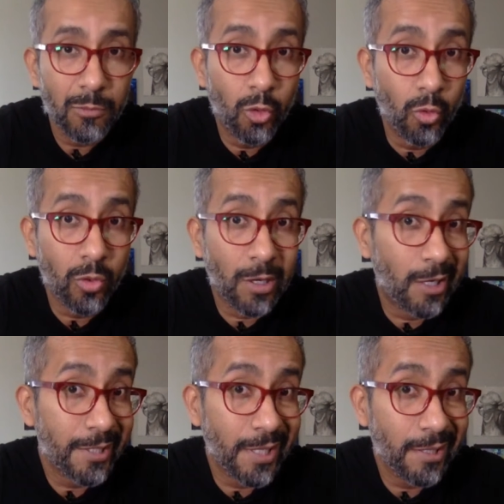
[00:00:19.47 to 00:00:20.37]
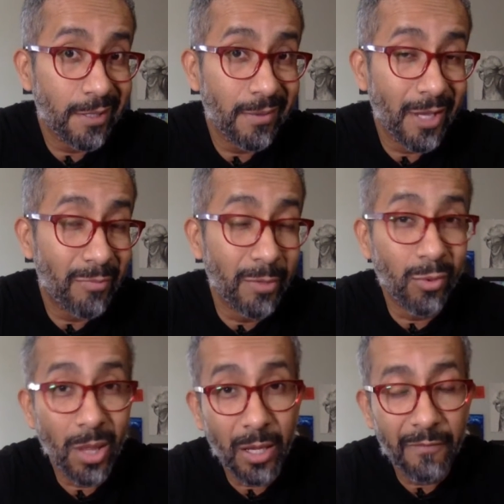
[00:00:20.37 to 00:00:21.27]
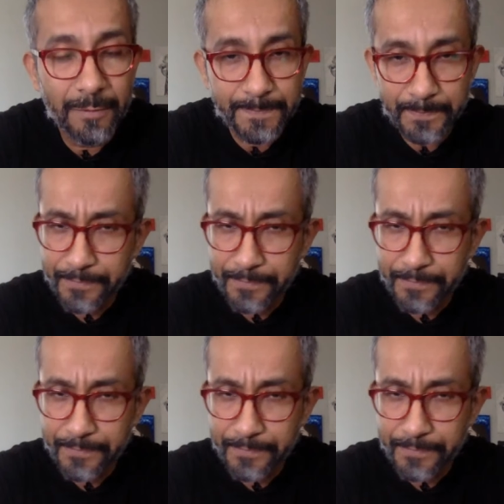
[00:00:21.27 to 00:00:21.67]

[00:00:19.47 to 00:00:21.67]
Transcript: cool content that people love.